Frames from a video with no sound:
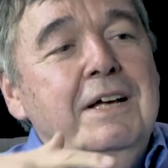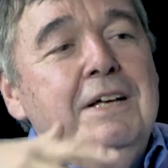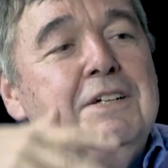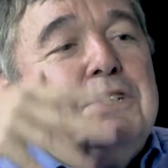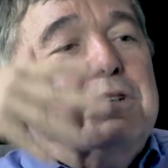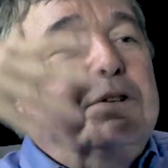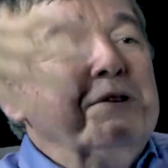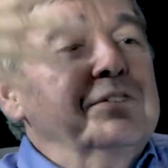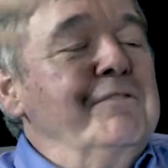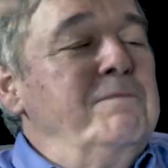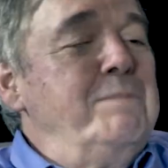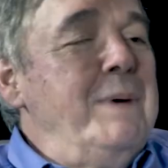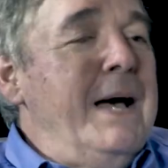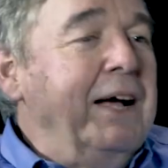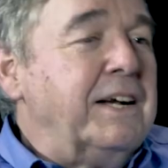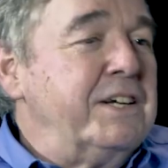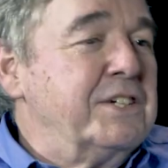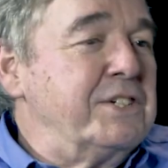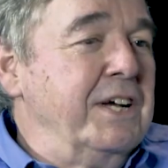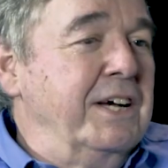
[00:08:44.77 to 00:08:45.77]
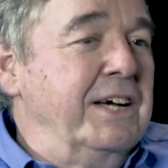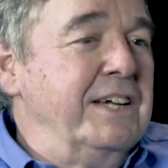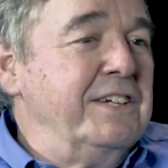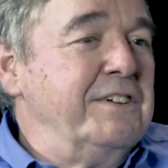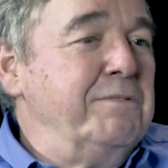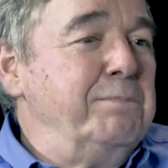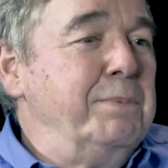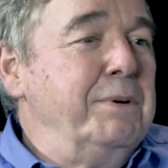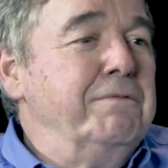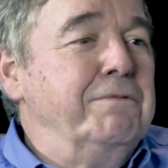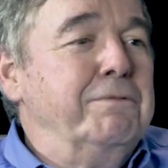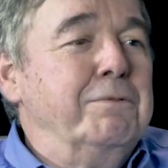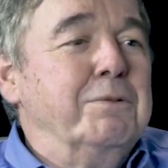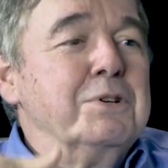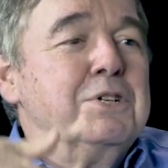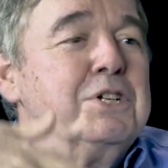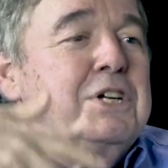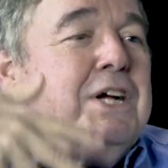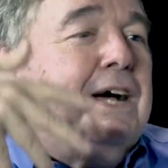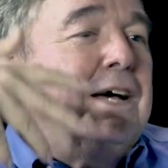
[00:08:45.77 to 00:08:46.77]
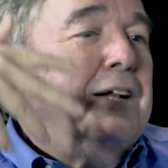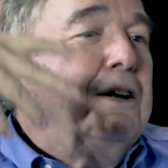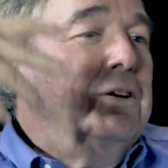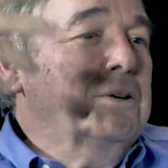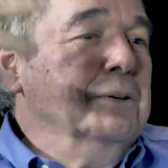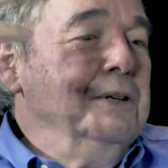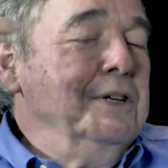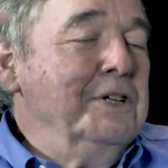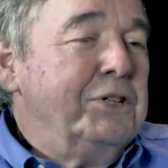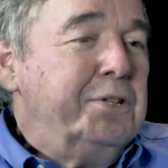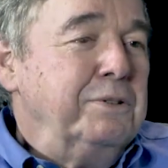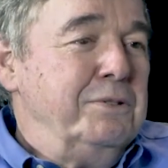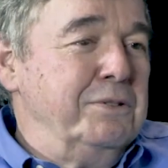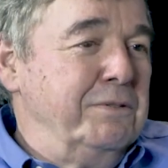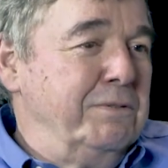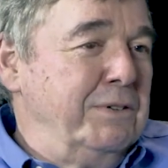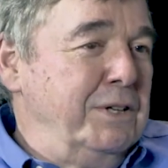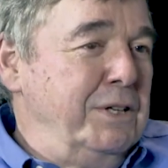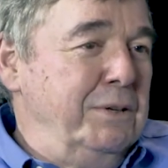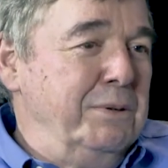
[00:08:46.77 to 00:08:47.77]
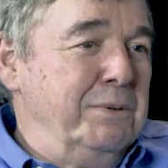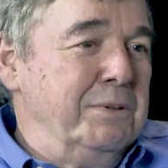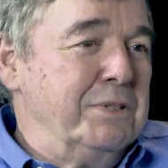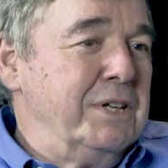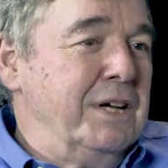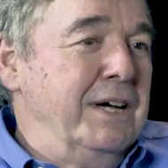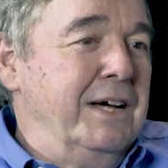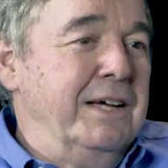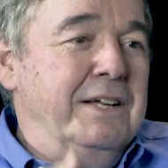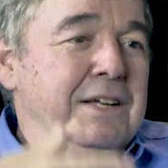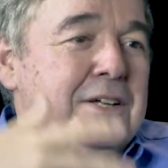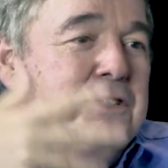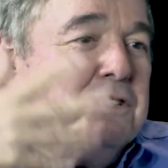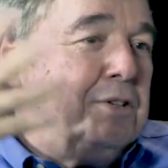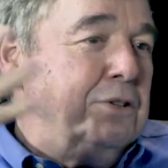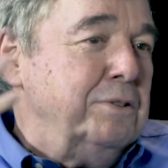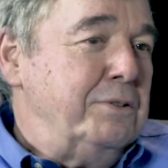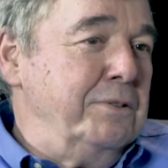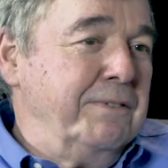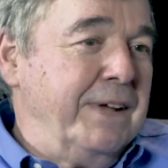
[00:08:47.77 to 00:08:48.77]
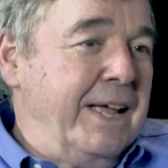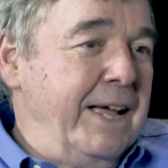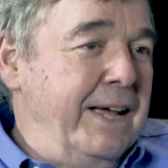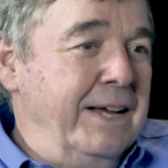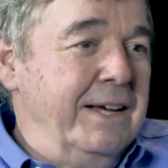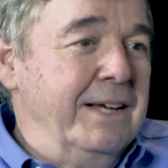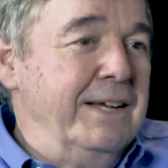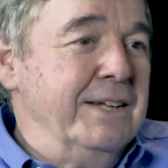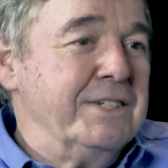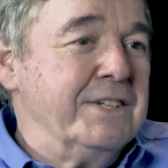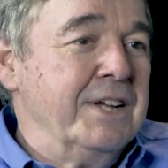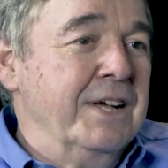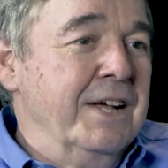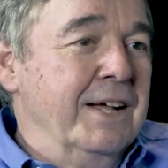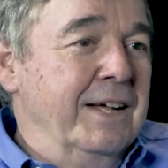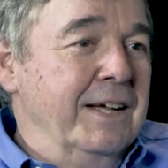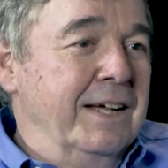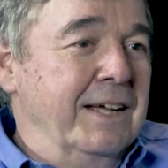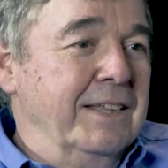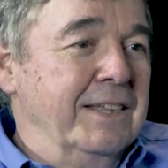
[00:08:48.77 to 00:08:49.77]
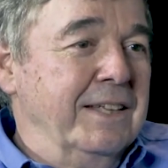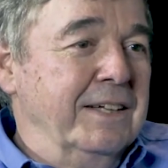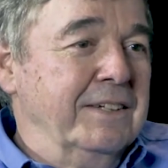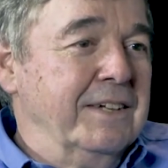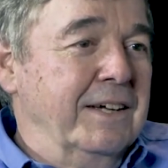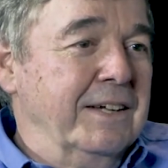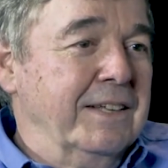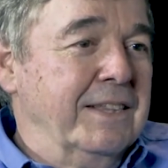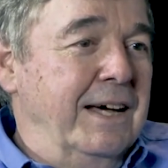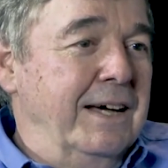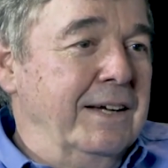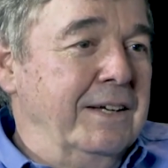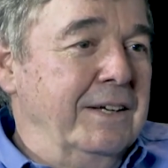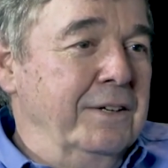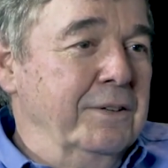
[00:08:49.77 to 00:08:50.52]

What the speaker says: Issues of batch size have been foreshadowed, issues of queue size, issues of cadence, and things like that.